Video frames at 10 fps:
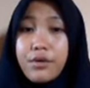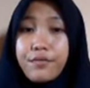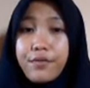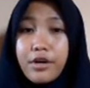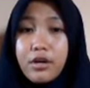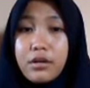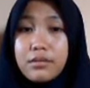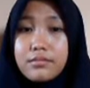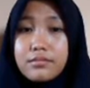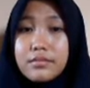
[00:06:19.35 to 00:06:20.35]

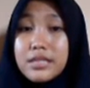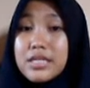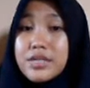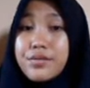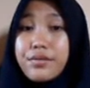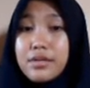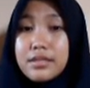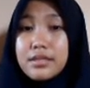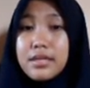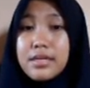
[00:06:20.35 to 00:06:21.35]
from the
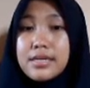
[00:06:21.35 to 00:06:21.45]
student